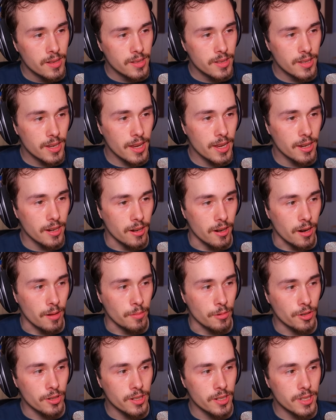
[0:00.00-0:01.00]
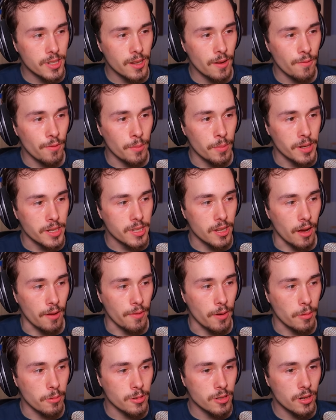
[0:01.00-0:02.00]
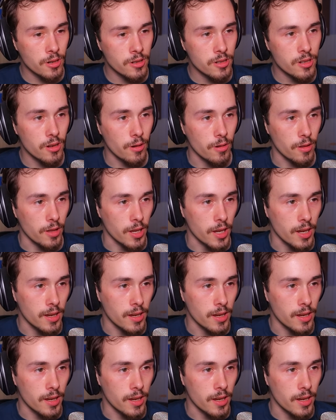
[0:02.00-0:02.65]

Stay here. I'm going to see for myself. I'll return shortly.